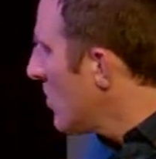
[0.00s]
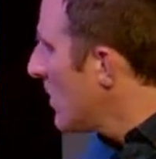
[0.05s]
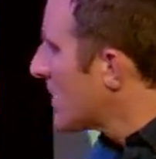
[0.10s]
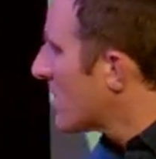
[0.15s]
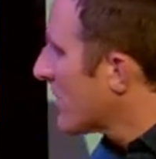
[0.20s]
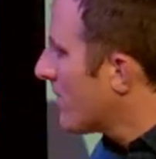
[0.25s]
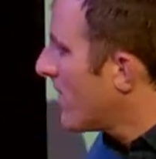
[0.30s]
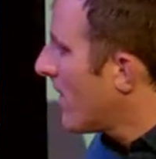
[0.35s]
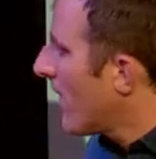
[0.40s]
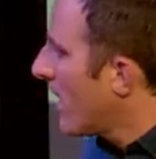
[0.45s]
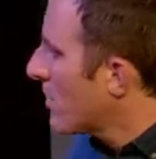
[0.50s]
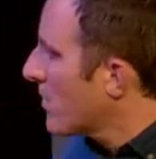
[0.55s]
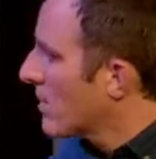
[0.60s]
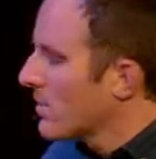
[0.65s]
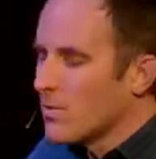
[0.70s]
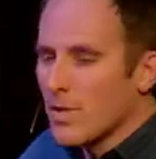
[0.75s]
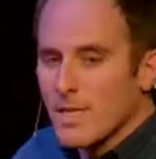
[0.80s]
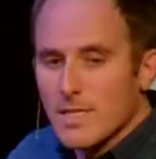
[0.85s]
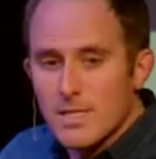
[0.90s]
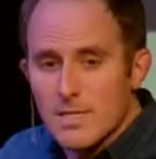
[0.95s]
a father
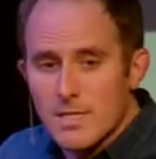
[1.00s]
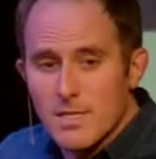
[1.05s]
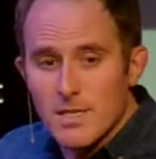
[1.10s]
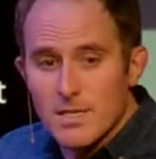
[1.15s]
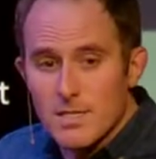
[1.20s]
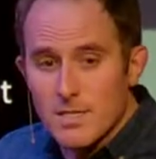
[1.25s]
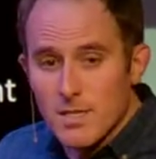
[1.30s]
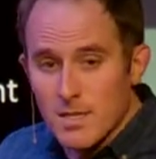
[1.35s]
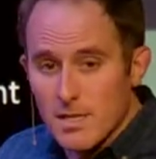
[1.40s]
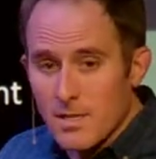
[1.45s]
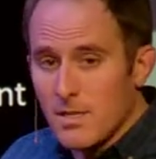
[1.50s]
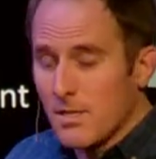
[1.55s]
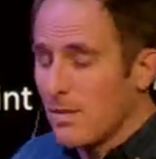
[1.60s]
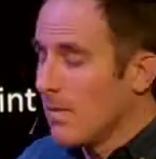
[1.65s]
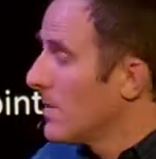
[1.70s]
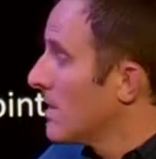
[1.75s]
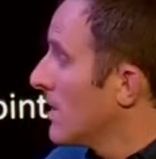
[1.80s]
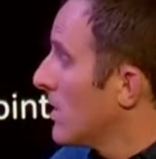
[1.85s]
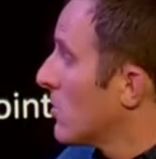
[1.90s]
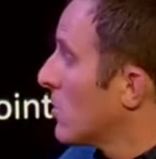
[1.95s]
addresses his son? And
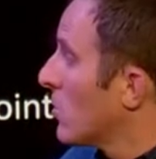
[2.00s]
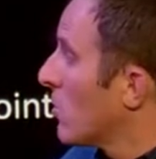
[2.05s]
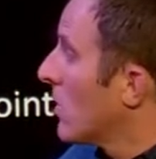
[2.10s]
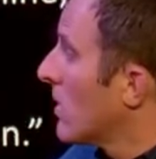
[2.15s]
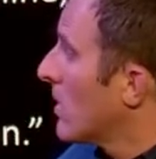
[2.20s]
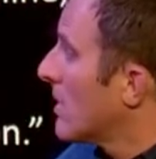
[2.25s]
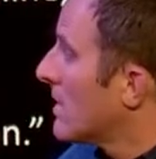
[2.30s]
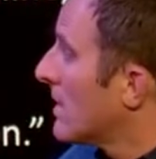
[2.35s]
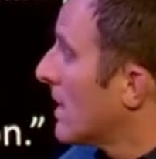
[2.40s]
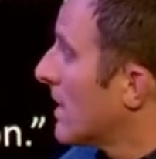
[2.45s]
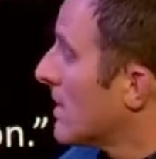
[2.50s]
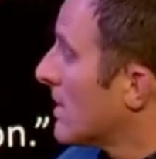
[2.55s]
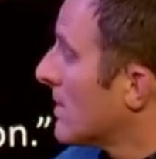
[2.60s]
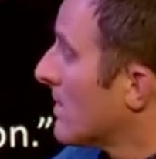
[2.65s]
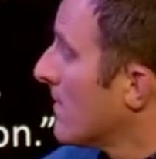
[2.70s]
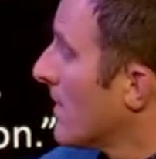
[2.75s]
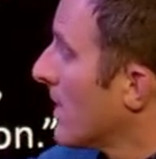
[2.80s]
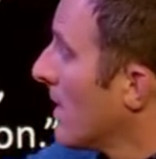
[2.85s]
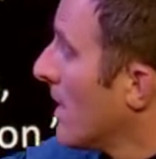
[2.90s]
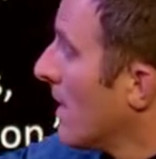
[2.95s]
here's the word it says,
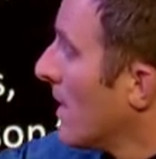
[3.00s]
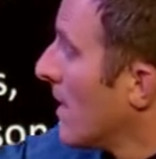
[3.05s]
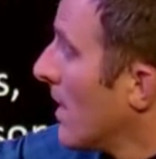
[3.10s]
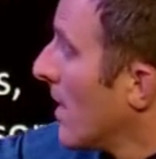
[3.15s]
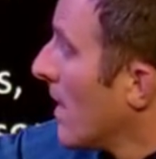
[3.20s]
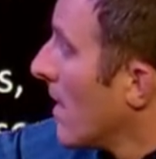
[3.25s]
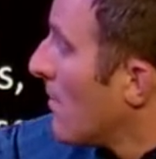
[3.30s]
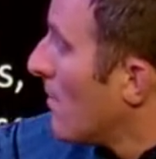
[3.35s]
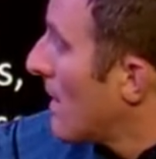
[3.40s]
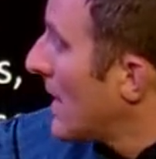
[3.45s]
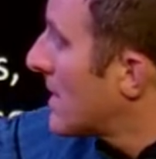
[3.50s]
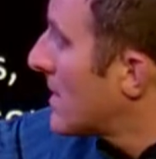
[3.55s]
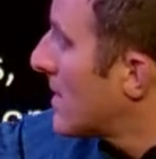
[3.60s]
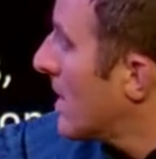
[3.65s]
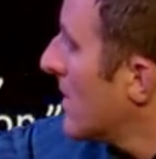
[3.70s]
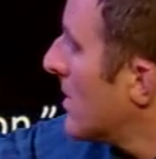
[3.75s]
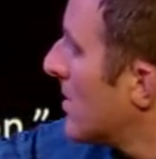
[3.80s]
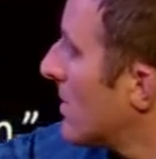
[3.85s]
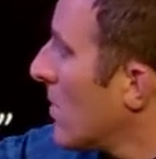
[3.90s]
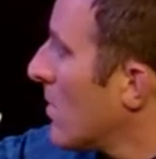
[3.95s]
my
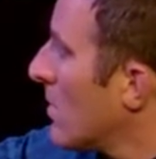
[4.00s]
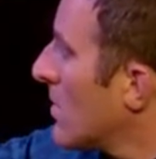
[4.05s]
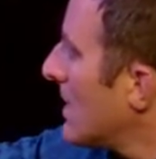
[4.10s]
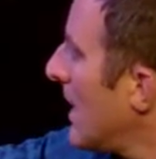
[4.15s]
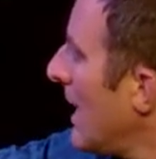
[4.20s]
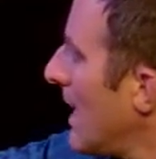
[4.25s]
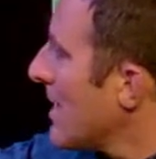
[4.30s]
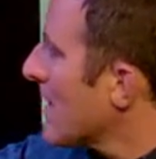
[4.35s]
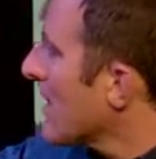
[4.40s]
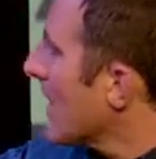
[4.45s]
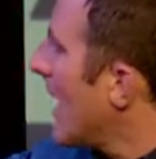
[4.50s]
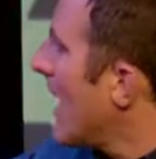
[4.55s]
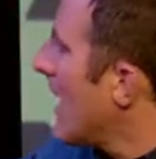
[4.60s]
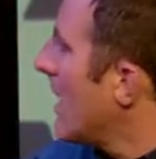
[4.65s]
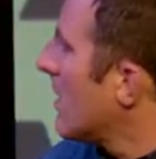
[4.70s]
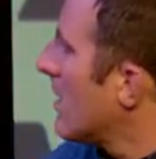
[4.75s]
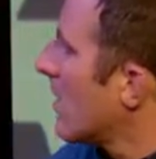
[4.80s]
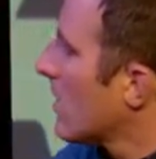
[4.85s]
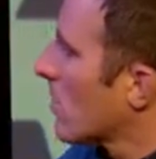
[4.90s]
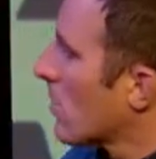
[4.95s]
son, don't take light
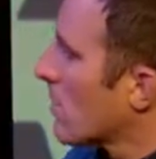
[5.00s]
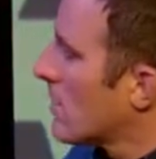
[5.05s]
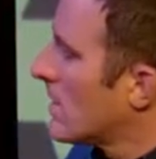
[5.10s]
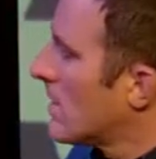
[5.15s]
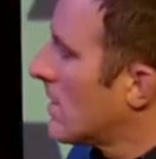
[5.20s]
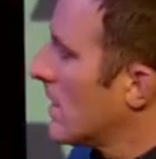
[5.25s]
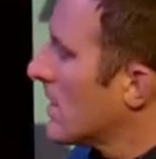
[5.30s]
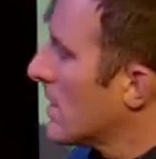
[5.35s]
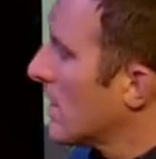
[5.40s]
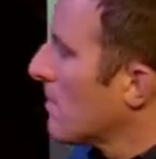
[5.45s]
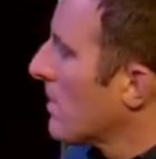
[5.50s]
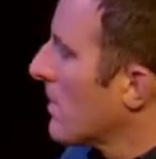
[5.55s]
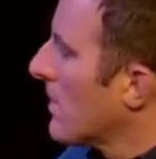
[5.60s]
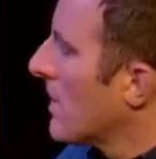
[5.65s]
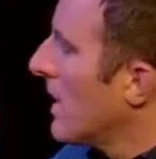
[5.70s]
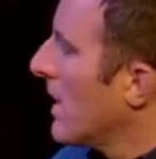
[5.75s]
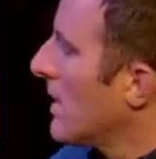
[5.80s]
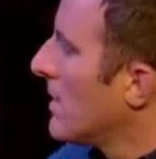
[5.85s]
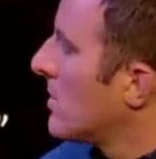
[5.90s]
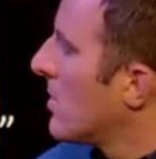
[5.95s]
the Lord's discipline,
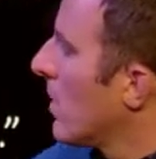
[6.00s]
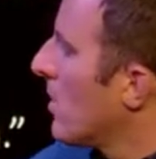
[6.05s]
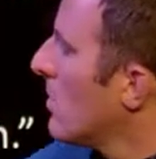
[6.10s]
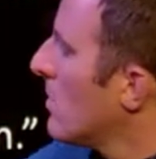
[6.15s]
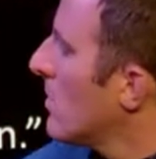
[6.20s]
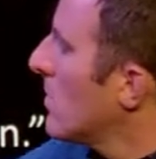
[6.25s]
and don't lose